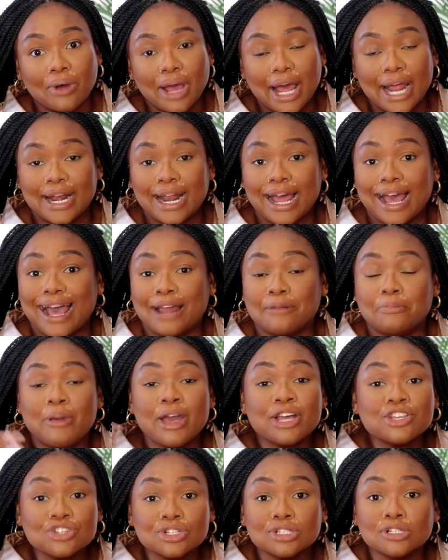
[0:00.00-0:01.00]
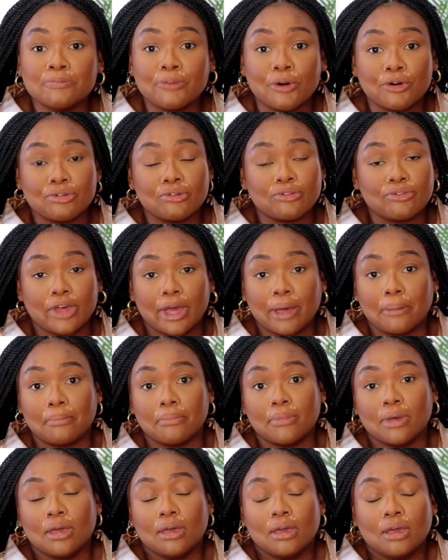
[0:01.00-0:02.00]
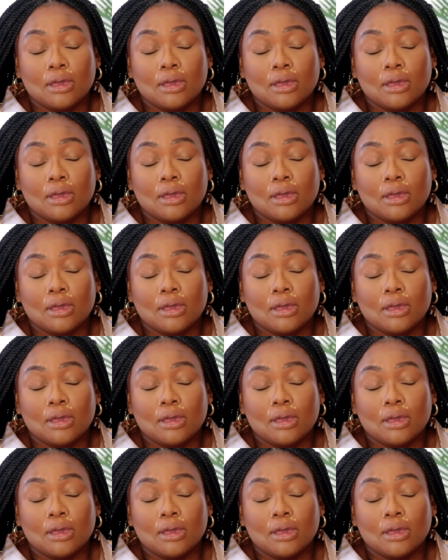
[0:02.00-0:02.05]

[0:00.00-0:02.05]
And I had pictures of both of them,